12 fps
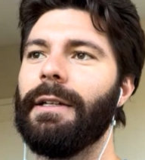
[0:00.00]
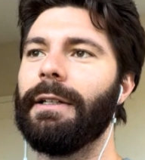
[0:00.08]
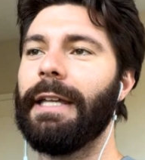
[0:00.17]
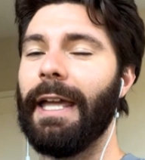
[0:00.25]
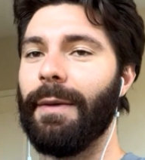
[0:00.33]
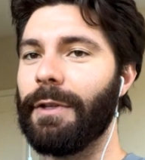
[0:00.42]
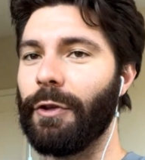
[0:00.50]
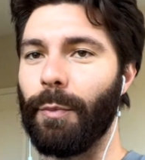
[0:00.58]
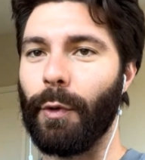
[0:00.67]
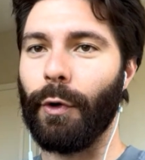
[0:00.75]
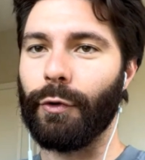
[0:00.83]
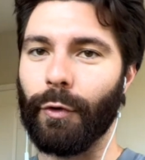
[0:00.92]
Games that the
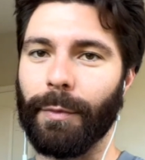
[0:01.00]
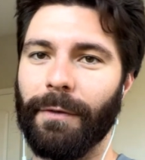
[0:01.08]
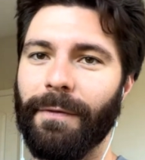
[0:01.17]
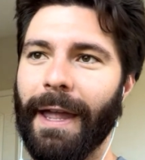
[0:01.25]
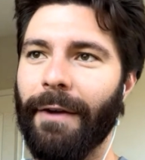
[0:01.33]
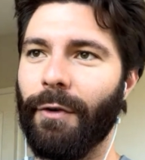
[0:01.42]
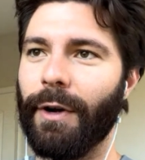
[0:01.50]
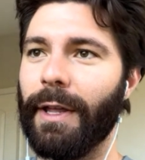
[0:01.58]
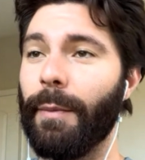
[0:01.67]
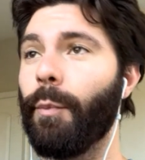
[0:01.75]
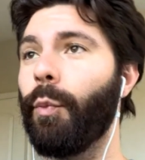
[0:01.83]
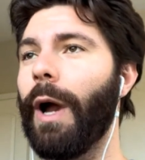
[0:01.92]
Bruins will be favored
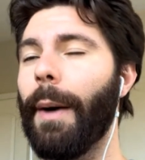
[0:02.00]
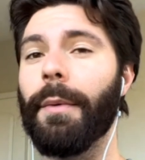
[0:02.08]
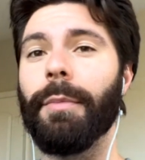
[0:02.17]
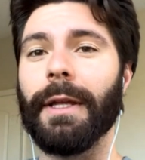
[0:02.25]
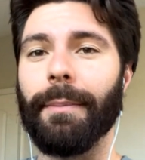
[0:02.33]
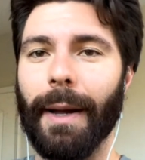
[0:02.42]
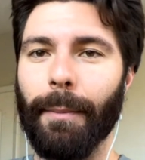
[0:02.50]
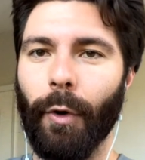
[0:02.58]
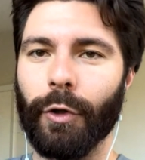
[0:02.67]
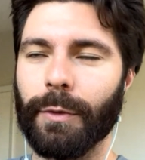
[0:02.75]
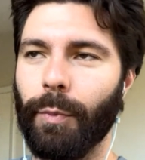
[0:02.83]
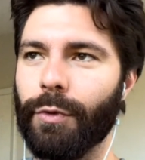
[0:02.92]
in probably by
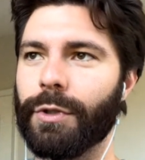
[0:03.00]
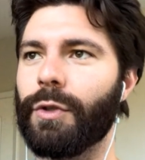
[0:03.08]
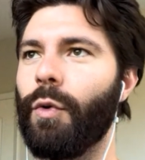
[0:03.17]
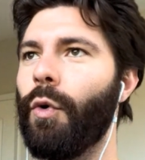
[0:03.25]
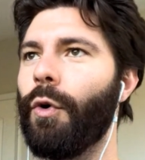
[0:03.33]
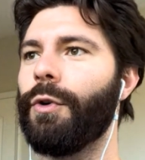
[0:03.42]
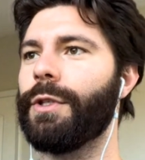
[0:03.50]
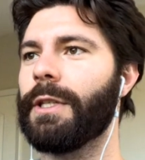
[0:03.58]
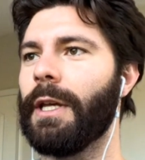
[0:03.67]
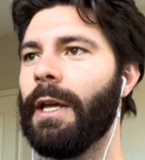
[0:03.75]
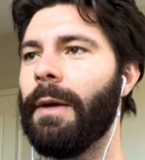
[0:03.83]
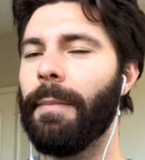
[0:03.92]
multiple
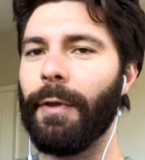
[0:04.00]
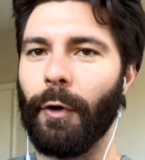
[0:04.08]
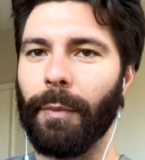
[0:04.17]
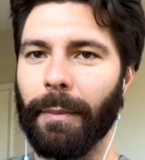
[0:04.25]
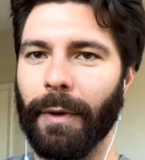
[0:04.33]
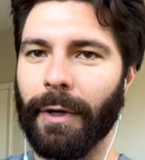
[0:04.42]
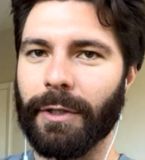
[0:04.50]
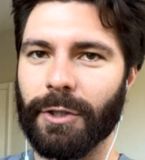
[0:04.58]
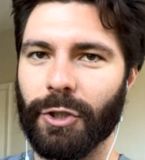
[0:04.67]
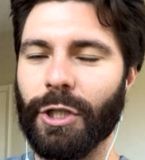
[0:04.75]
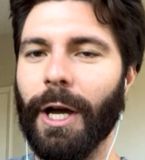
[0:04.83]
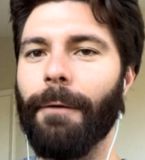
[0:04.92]
scores, but they'll be
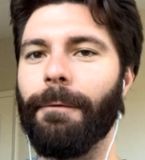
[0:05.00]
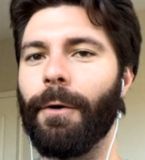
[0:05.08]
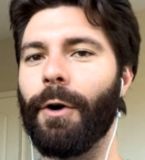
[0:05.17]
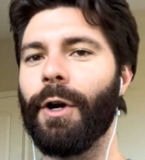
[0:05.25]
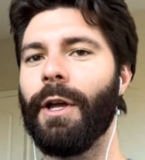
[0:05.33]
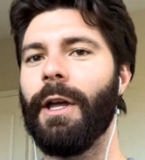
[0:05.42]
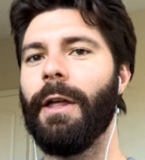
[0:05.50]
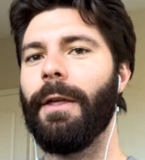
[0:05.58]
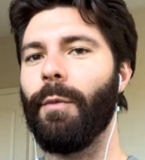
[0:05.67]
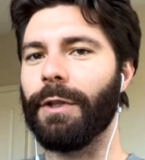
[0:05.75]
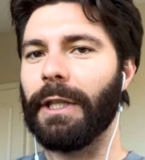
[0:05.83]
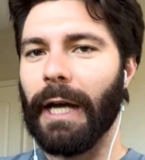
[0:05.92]
much tougher
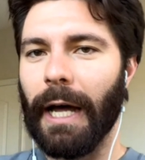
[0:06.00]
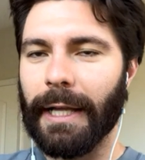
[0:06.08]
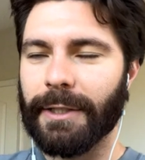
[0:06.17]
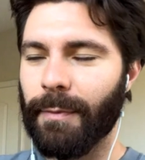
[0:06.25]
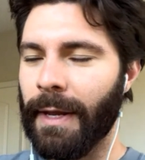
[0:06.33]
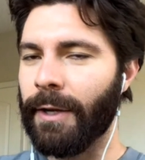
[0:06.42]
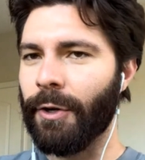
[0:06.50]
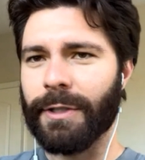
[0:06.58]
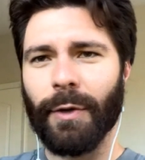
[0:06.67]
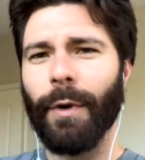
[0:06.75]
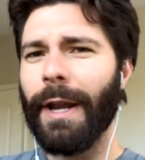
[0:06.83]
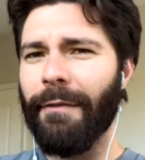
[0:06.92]
than what the odds makers
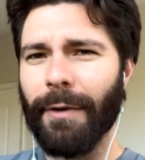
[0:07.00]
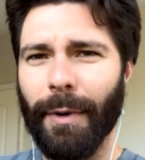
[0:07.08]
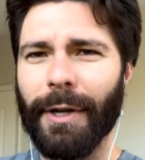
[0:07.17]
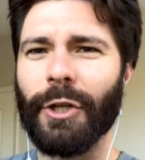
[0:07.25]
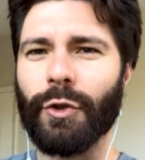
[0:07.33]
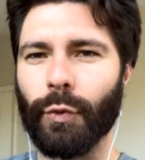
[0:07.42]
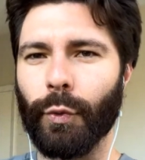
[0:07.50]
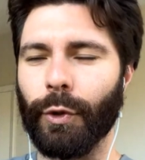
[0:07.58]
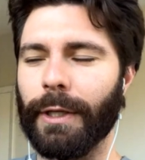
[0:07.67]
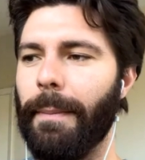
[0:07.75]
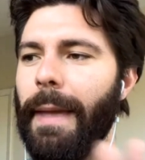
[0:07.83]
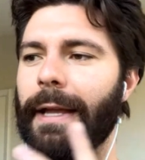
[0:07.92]
and what everybody
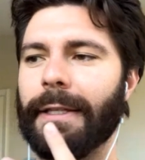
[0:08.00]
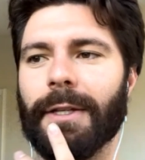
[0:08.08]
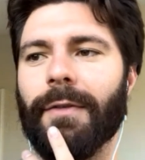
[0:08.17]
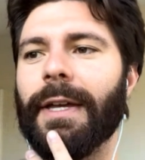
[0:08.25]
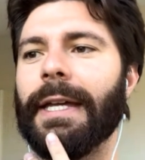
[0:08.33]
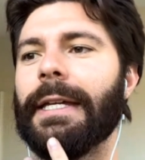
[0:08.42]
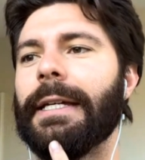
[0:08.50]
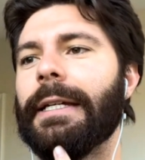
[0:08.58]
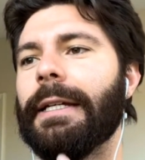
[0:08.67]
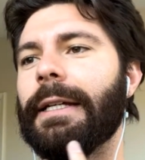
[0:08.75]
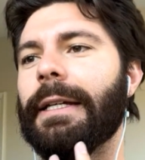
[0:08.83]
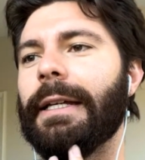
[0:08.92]
truly makes of it.
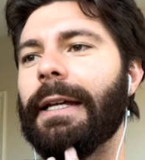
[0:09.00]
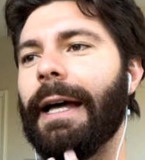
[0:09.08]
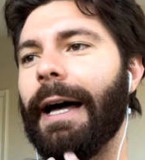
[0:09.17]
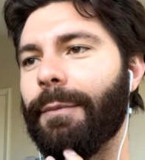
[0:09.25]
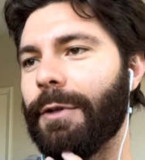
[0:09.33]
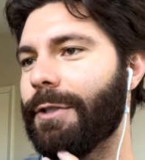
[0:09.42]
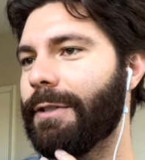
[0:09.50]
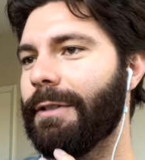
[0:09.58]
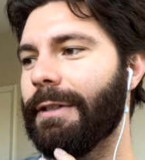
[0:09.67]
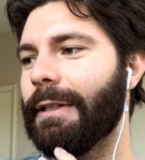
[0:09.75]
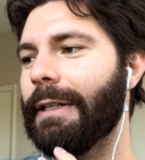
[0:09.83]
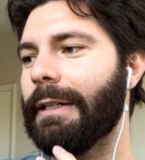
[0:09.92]
I'm just
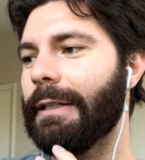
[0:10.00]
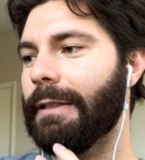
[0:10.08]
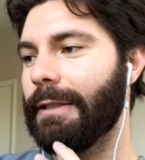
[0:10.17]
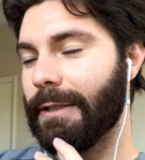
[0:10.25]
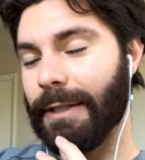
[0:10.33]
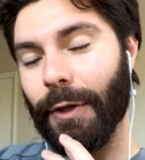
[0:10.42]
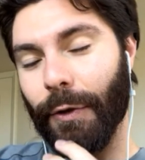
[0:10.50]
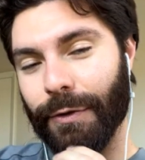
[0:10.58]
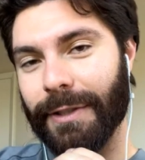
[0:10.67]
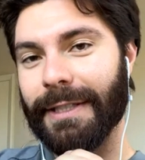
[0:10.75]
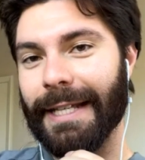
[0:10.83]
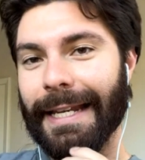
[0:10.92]
still
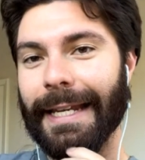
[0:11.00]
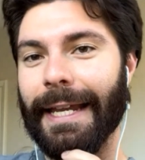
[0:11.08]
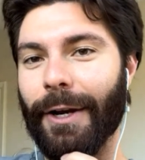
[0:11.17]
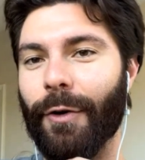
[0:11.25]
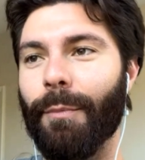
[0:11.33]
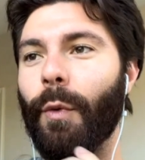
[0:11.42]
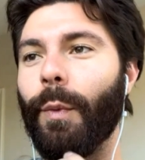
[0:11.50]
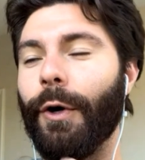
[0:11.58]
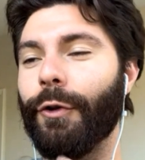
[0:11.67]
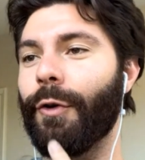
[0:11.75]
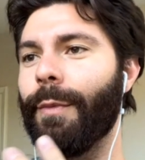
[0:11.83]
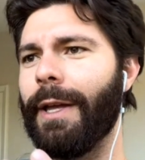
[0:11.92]
sitting here in
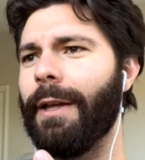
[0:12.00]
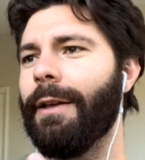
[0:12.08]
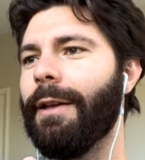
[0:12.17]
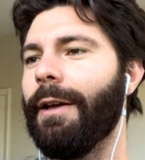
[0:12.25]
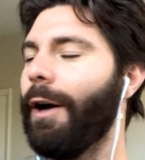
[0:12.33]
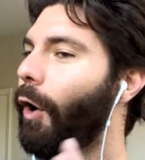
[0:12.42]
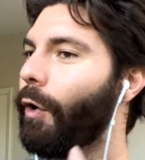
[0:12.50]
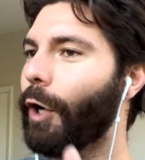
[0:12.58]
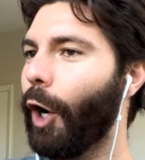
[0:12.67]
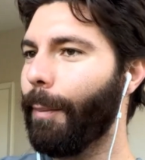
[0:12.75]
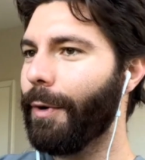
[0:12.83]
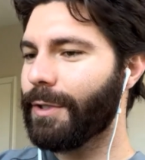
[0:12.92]
bewilderment. Oh,
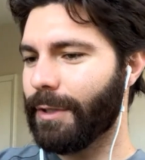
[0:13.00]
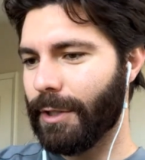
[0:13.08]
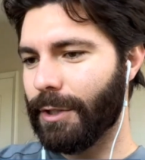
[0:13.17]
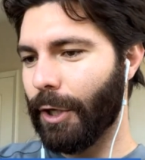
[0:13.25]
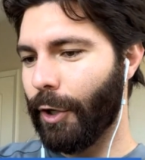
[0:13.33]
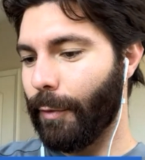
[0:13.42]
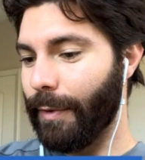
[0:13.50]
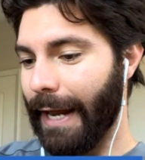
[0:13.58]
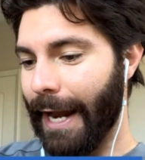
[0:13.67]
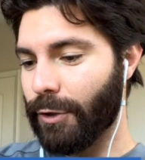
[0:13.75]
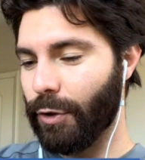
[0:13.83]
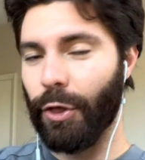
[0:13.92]
Garbers is a starter, but
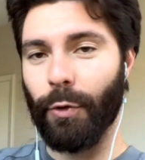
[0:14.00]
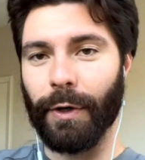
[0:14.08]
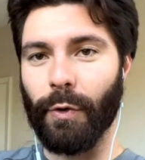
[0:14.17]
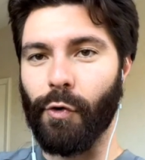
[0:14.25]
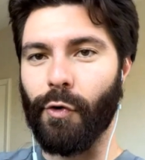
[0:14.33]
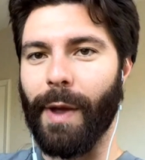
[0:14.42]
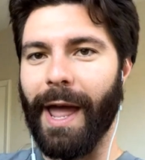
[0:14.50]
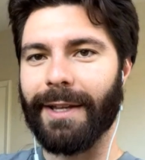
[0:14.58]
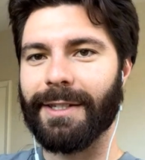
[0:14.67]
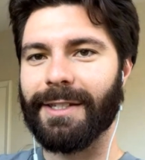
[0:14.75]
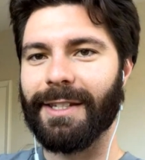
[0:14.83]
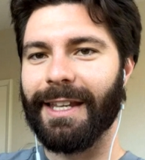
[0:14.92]
actually three
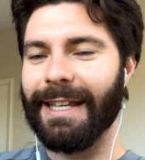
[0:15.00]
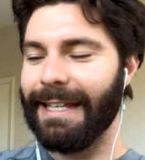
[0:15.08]
quarterbacks.